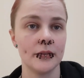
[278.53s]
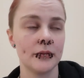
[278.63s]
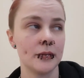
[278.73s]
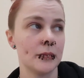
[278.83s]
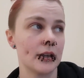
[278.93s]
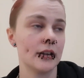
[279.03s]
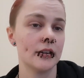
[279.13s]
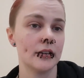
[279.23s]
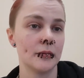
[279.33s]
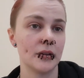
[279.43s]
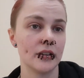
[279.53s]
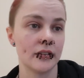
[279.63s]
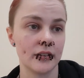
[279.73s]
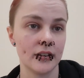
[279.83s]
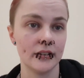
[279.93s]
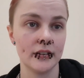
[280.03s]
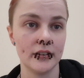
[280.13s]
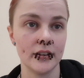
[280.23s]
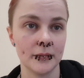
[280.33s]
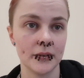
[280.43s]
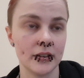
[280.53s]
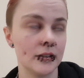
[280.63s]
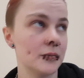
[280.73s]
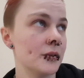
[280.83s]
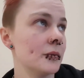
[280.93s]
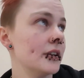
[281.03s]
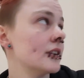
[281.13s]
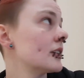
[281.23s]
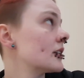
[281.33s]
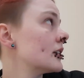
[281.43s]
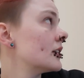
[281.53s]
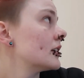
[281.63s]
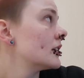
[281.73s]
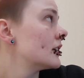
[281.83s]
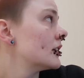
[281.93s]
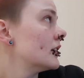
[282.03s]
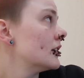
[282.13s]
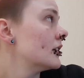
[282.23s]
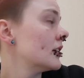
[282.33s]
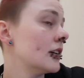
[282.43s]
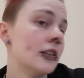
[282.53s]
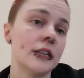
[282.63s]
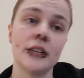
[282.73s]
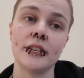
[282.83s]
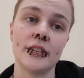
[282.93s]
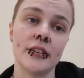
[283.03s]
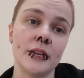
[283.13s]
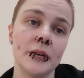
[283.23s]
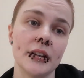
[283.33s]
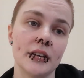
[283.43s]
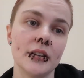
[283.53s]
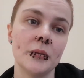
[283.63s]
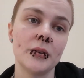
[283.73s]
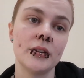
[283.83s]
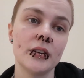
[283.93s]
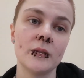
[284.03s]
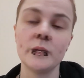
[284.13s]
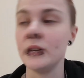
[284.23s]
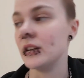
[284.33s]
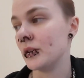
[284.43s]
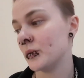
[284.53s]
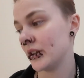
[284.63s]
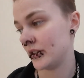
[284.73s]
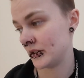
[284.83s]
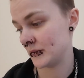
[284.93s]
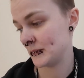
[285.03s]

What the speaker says: in my car, because that seemed a little bit weird and unnecessary, and I was not feeling great.